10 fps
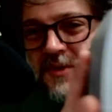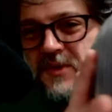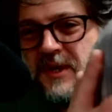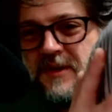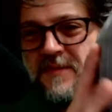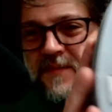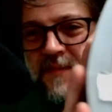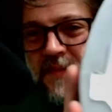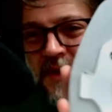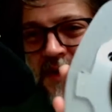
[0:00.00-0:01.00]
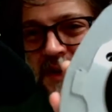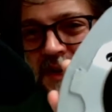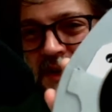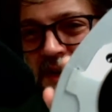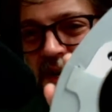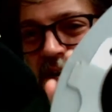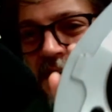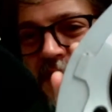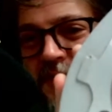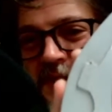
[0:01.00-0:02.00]
Okay?
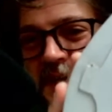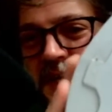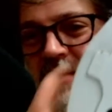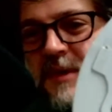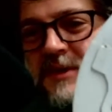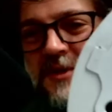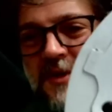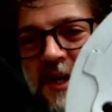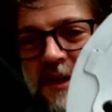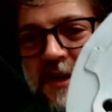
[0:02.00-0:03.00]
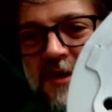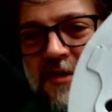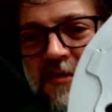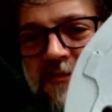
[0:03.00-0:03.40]
And notice that dimension right there,